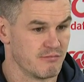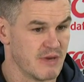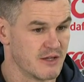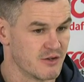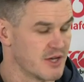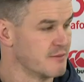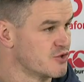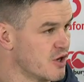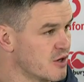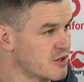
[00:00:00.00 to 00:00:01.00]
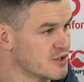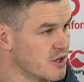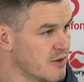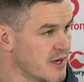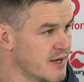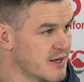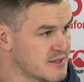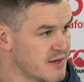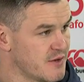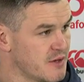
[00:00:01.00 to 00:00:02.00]
made their team stronger. So uh, yeah, it's
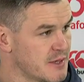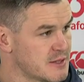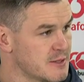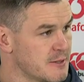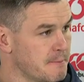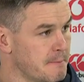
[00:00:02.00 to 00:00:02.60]
definitely the best. Yeah.